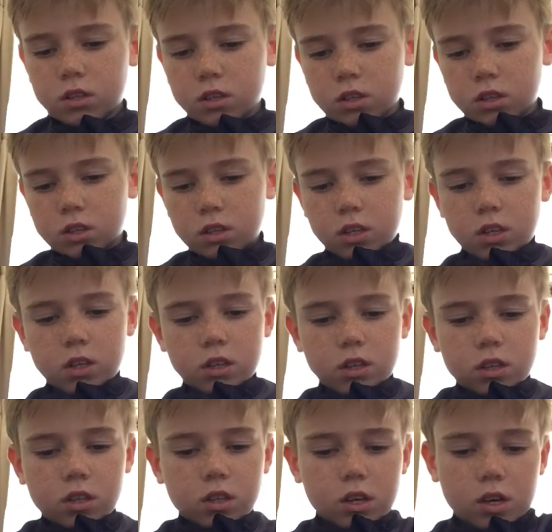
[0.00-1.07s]
And then
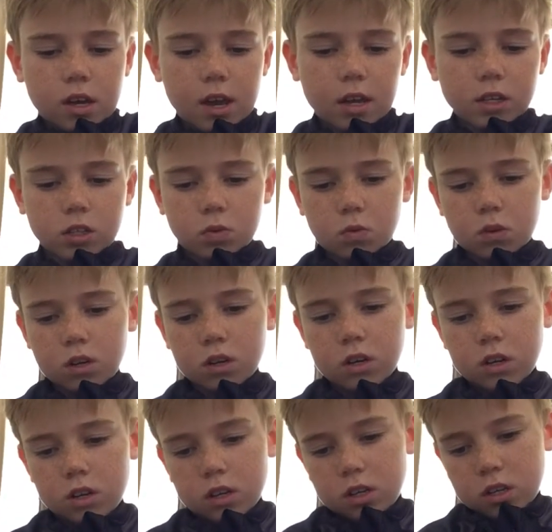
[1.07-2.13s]
the next one
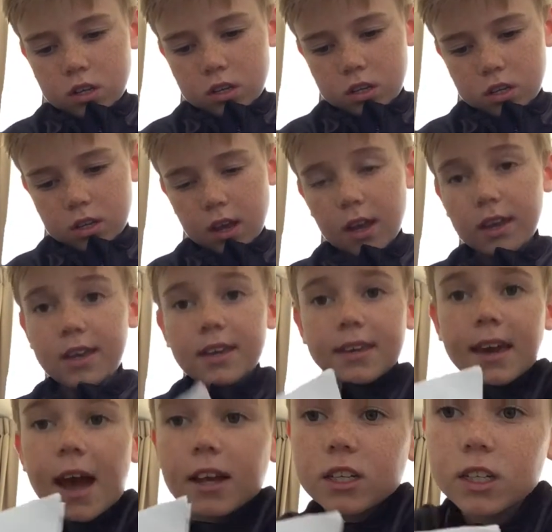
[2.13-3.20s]
is that he
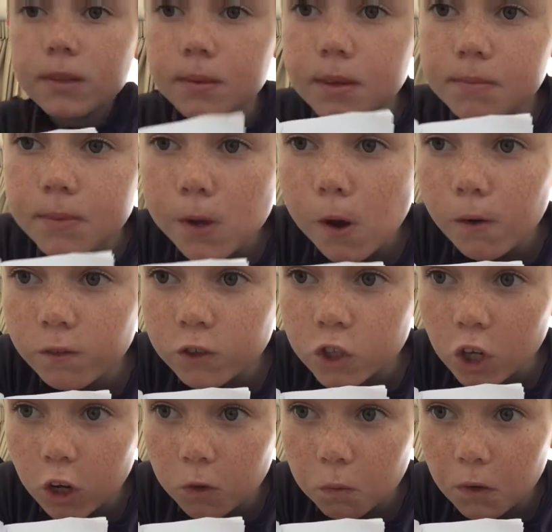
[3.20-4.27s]
catches himself
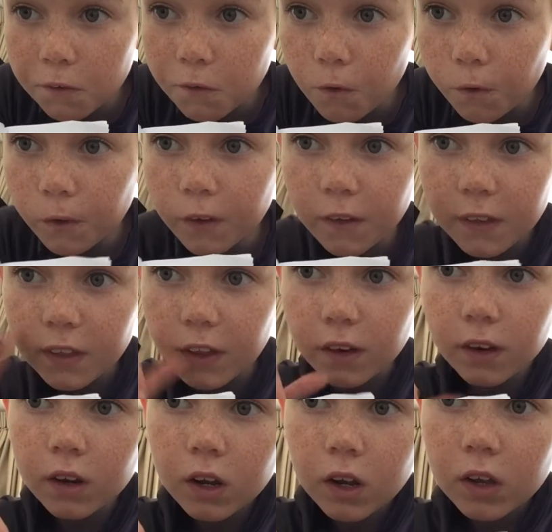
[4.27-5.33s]
just before, and
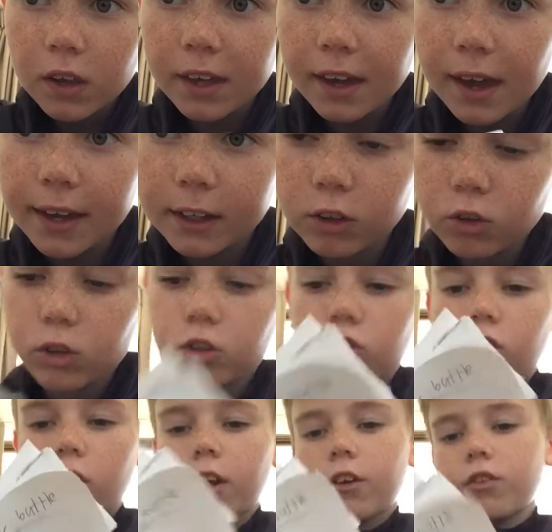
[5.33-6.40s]
then the angel is
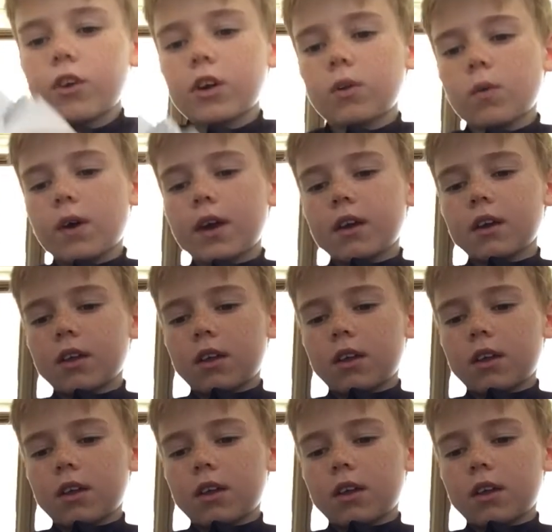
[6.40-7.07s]
trying to run away.